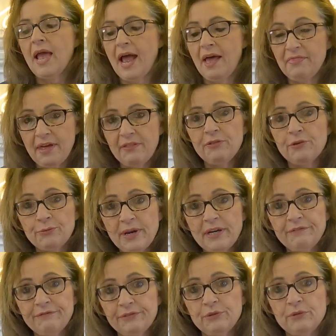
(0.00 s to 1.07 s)
and then they're
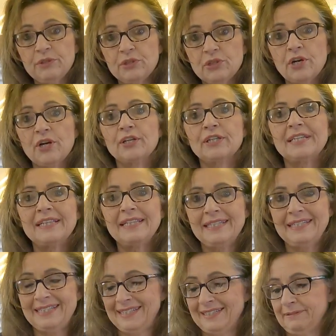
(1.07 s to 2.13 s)
ready for you to start
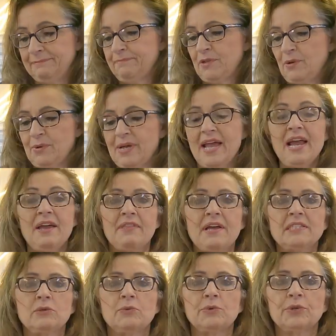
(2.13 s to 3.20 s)
cleaning. Okay, and
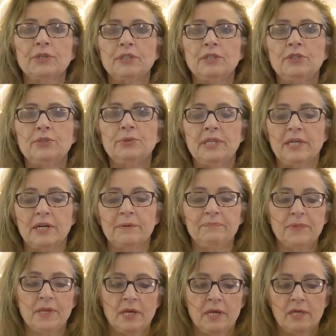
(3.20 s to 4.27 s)
that's what we're going to do here.
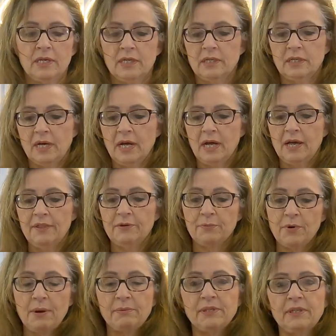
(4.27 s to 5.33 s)
They're
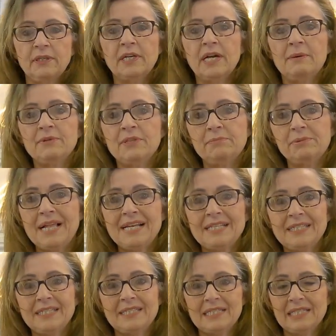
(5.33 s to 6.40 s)
probably going to come with a
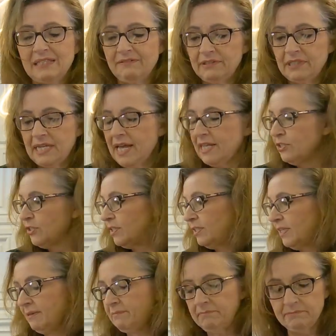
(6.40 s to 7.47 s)
plastic sleeve attached to
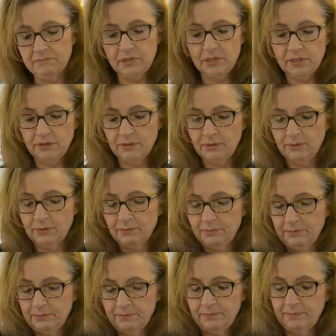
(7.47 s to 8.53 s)
them, so
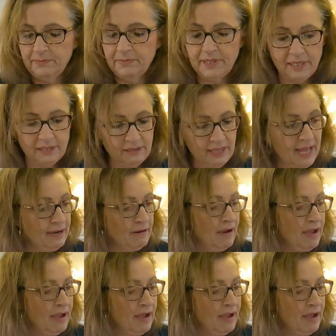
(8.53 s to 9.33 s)
take that